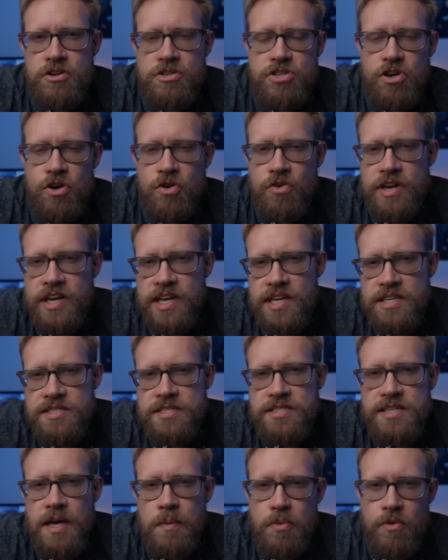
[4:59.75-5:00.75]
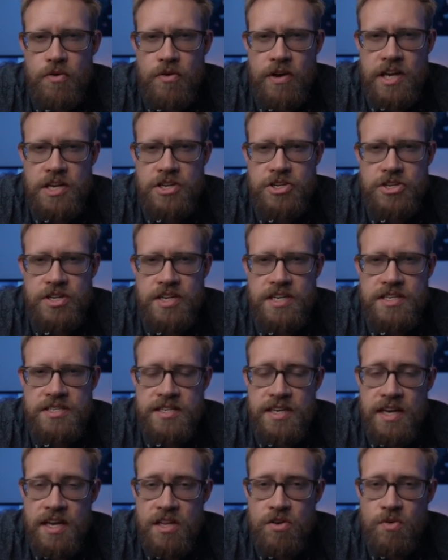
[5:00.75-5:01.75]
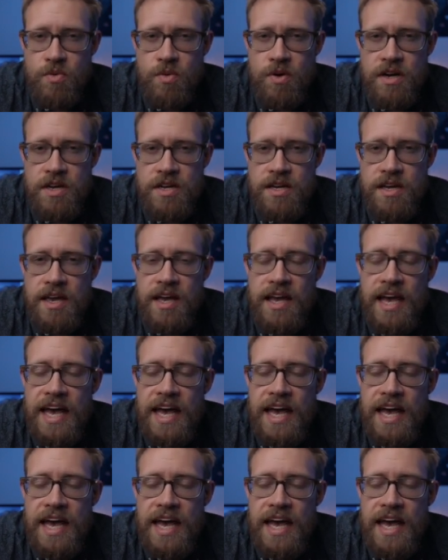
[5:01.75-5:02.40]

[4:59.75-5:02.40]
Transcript: toning and separation as the other one.